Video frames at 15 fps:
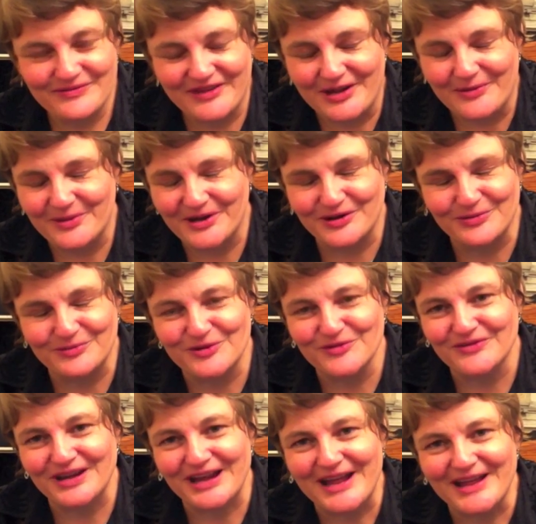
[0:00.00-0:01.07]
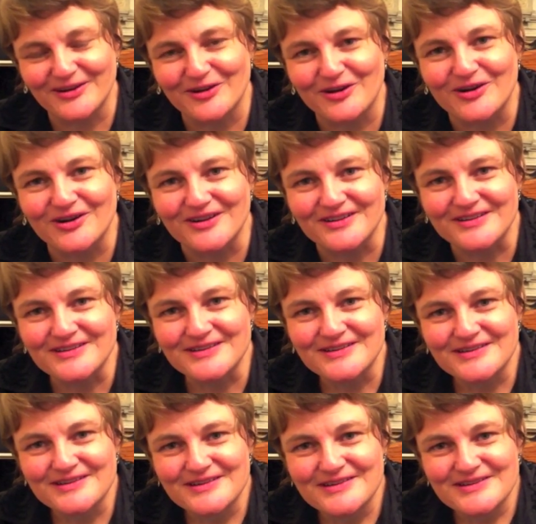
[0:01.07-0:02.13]
vampire movie at all.
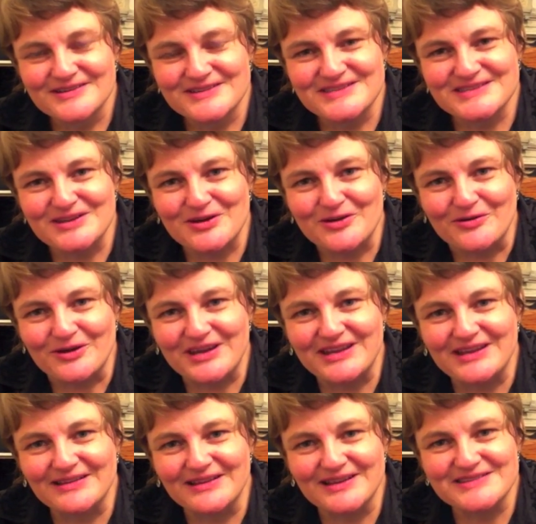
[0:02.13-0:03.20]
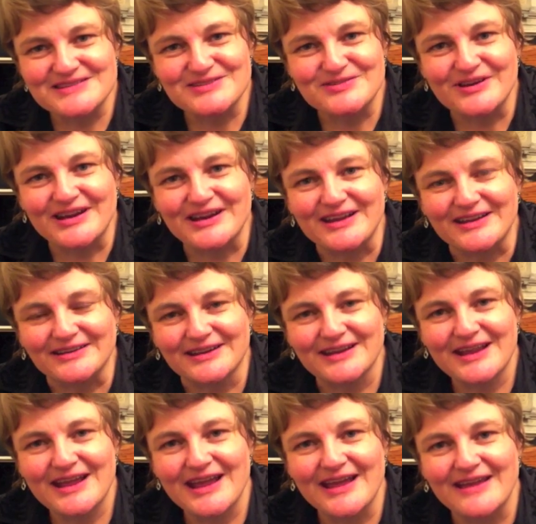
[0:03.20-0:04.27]
So he lets her in,
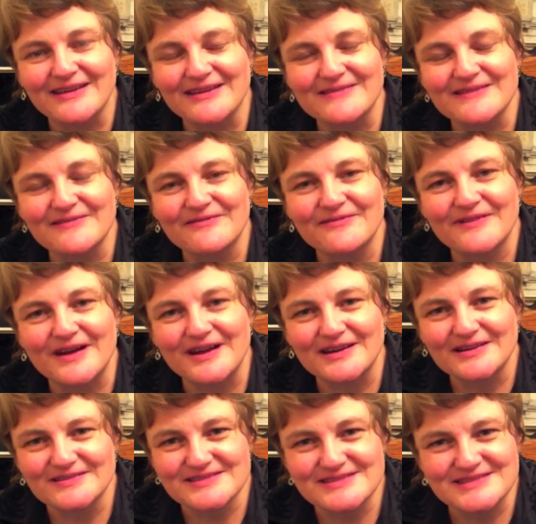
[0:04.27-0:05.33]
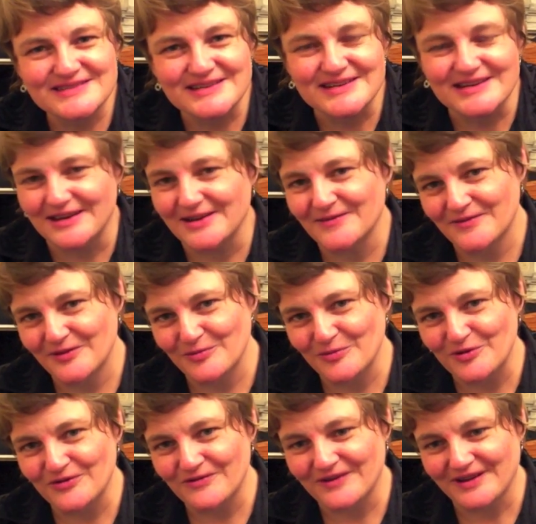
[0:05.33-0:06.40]
and in the final scene of the
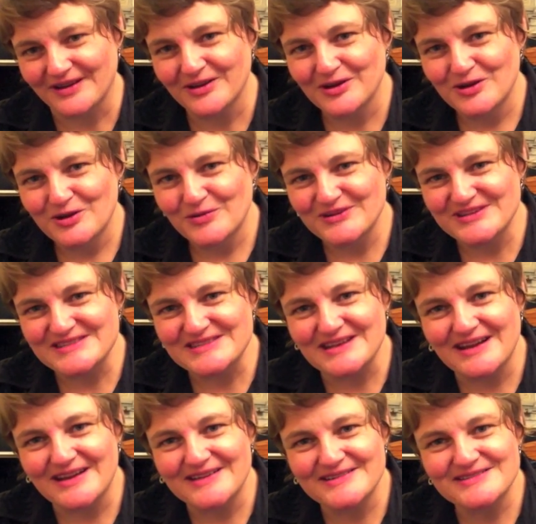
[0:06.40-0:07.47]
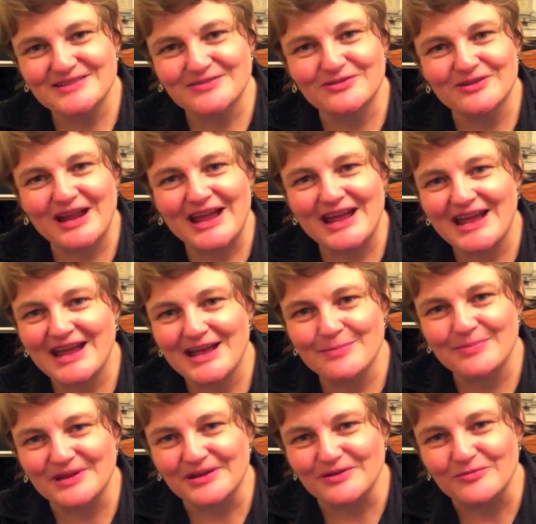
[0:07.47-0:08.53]
movie, we see Oscar
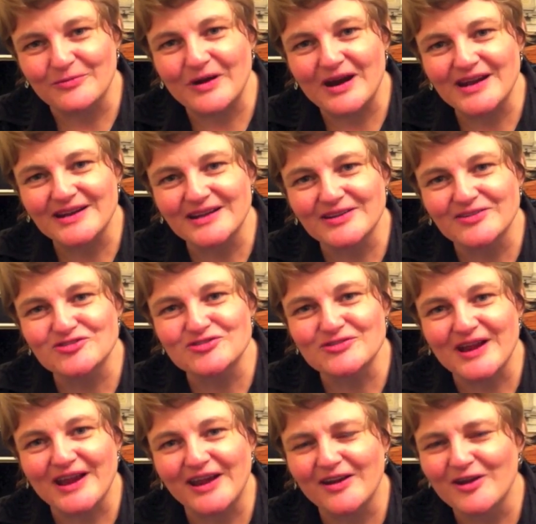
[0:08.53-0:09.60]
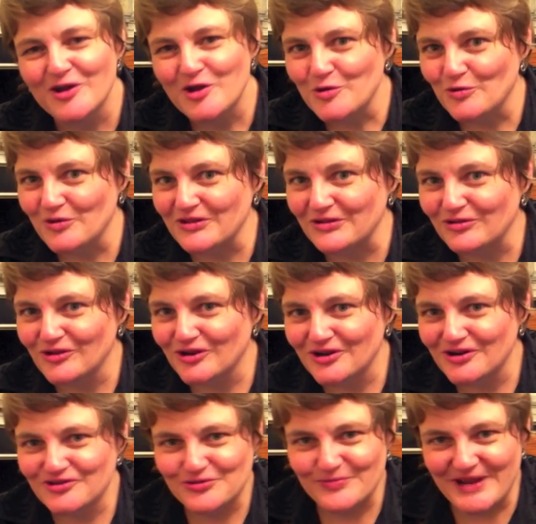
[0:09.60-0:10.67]
happy riding a train with a
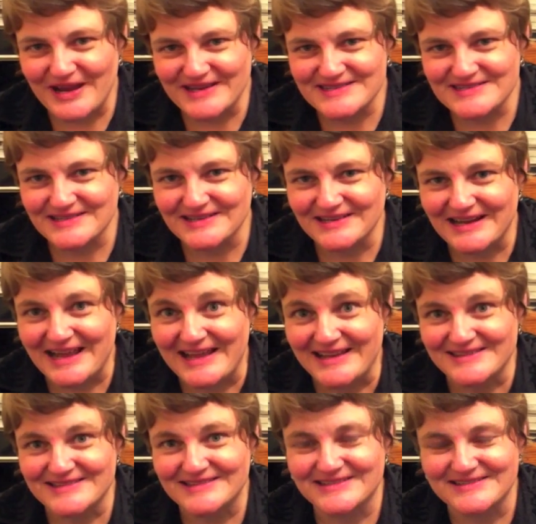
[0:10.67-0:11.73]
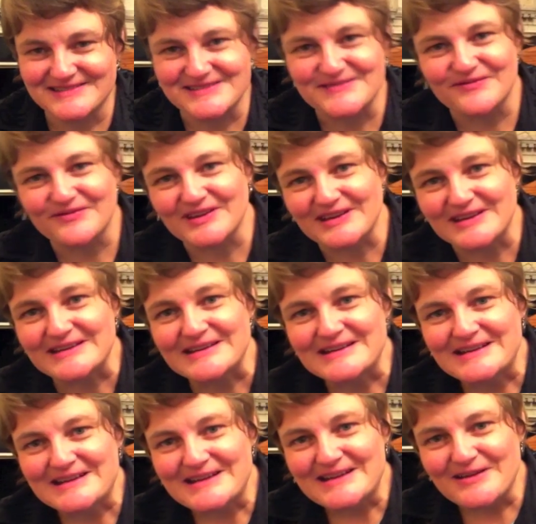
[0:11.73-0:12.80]
large basket at his feet.
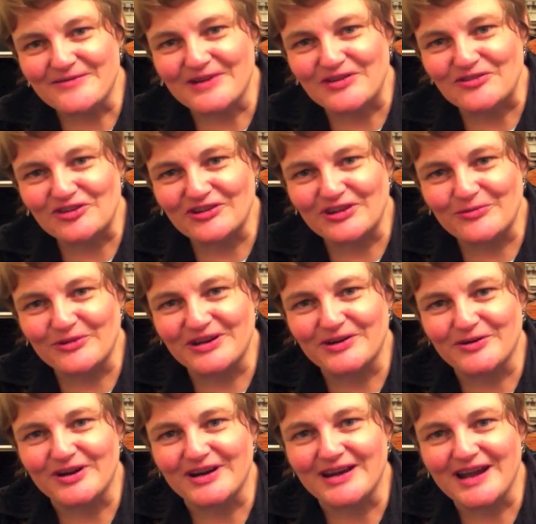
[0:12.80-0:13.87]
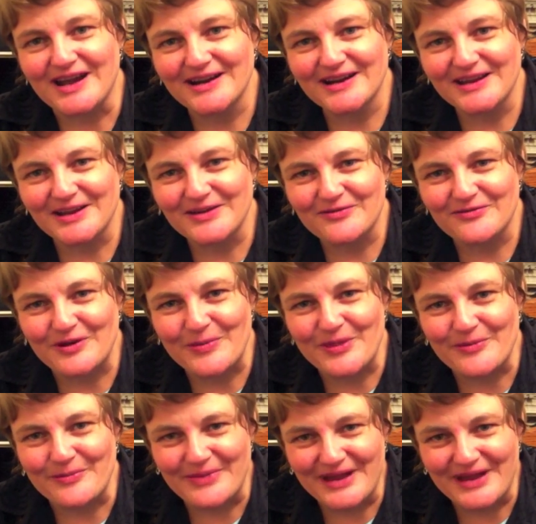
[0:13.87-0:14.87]
Eventually we hear a knocking from the